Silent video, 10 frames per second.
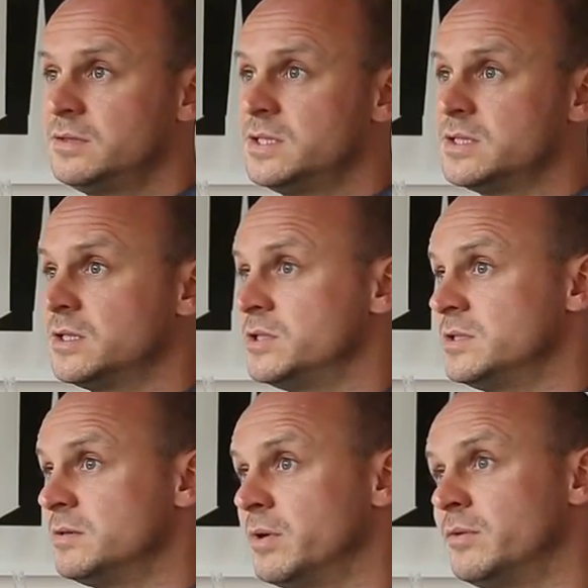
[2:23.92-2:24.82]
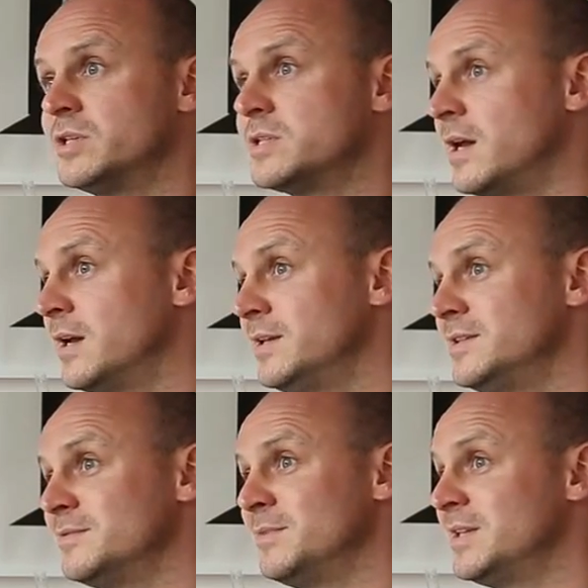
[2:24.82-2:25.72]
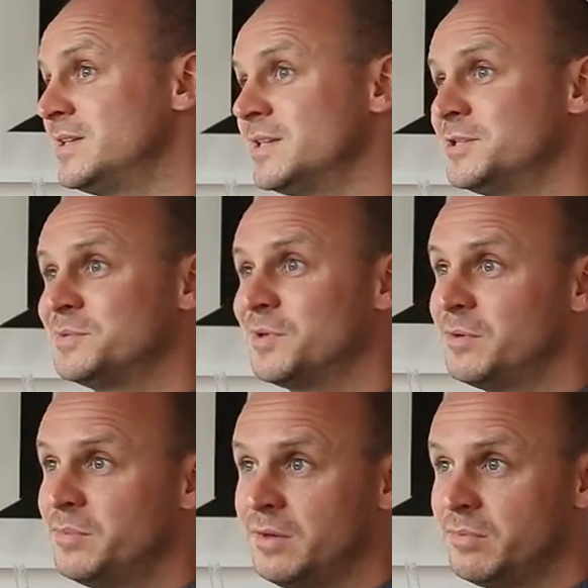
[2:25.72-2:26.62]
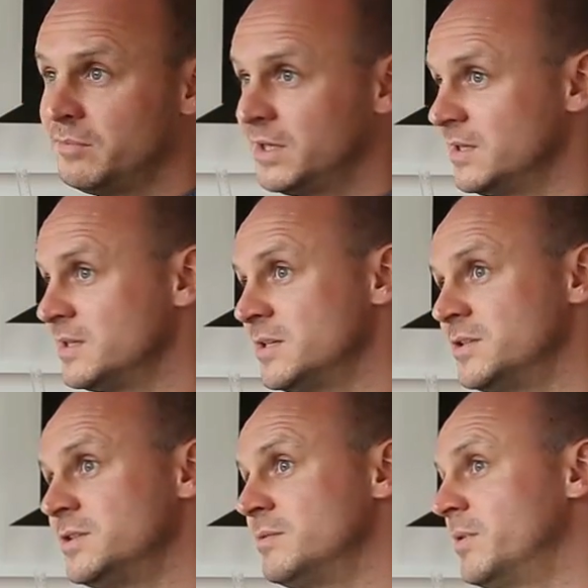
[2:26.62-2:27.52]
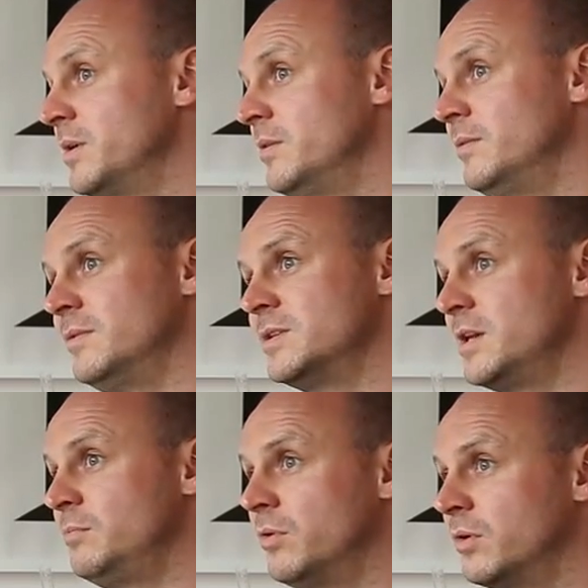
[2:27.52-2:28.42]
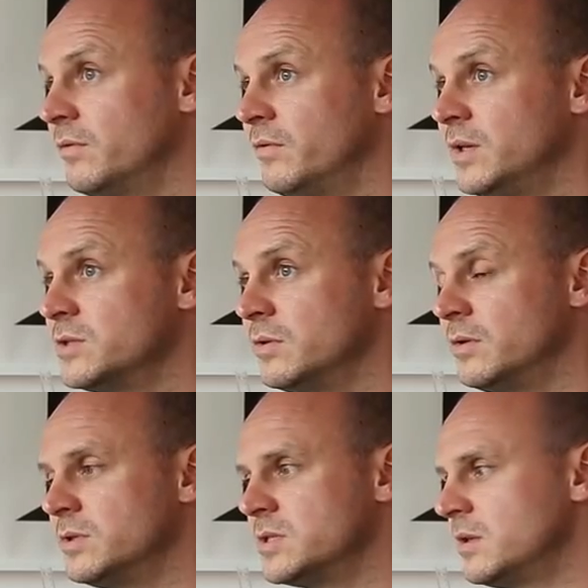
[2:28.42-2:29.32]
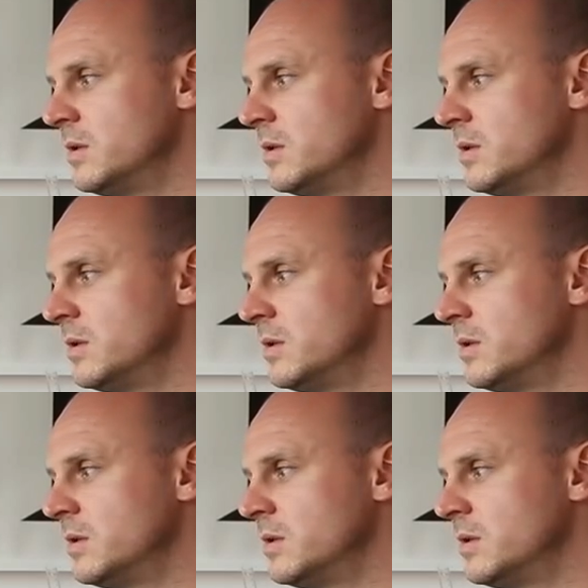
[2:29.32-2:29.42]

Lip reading: decisions about the size, making decisions about the paper, making decisions about the typography. So there was a